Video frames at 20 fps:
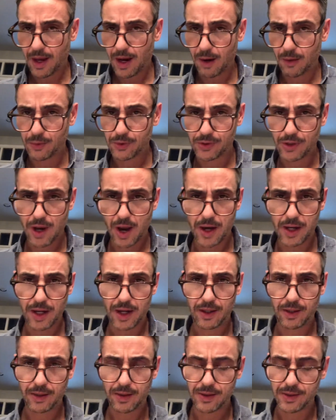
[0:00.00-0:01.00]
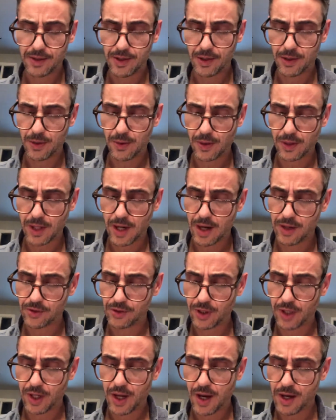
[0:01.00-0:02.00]
I was not in continuing
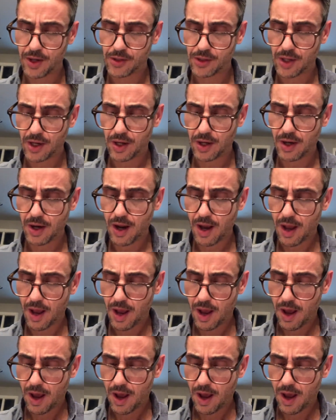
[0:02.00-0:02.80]
education.